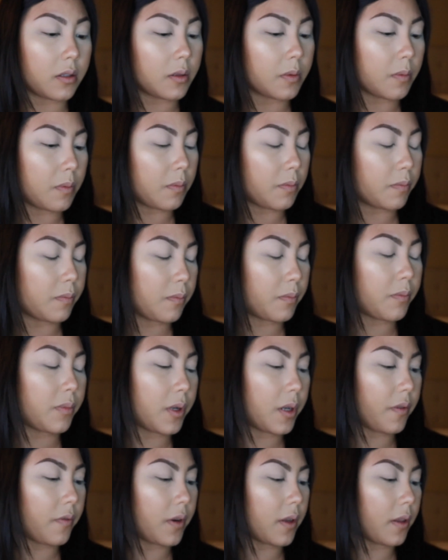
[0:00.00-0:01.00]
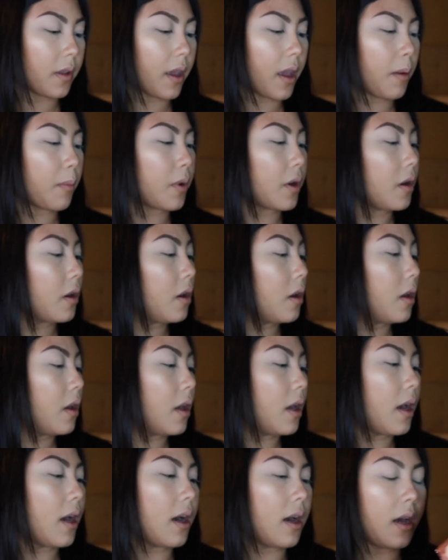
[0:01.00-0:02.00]
to put in front of the camera.
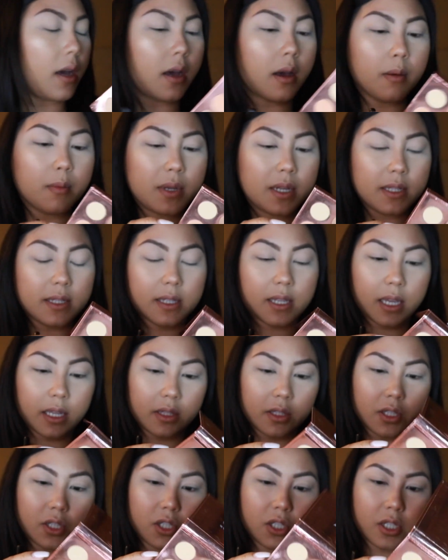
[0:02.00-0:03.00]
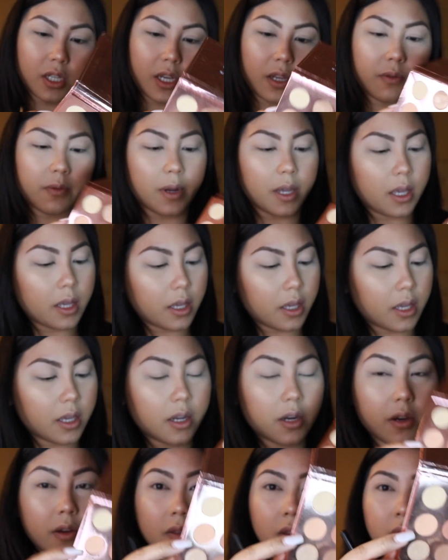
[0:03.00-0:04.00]
I'm gonna take this shade right here,